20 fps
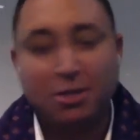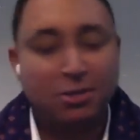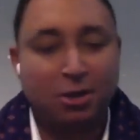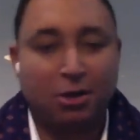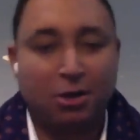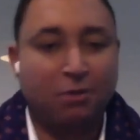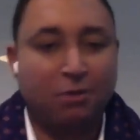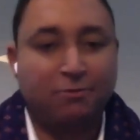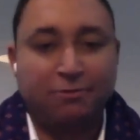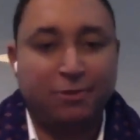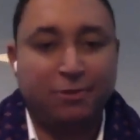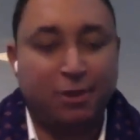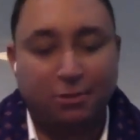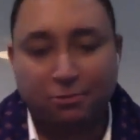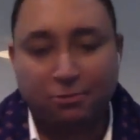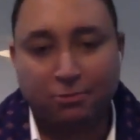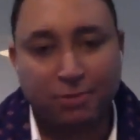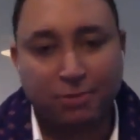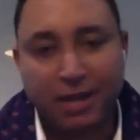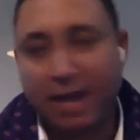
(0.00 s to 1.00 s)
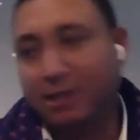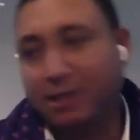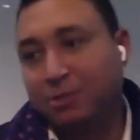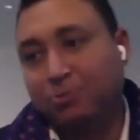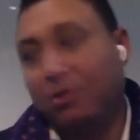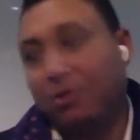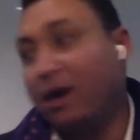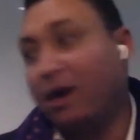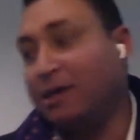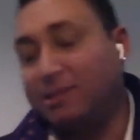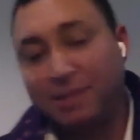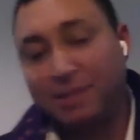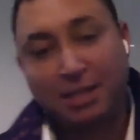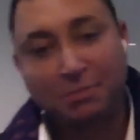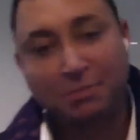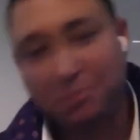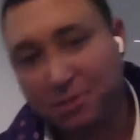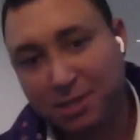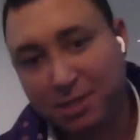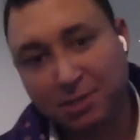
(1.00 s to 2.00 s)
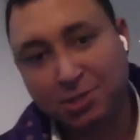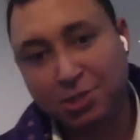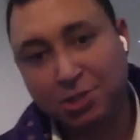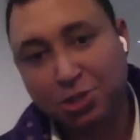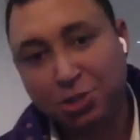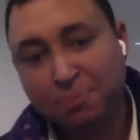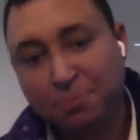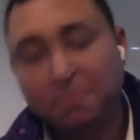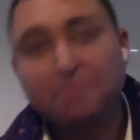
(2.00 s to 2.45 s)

of, you know, X, Y, Z percentage.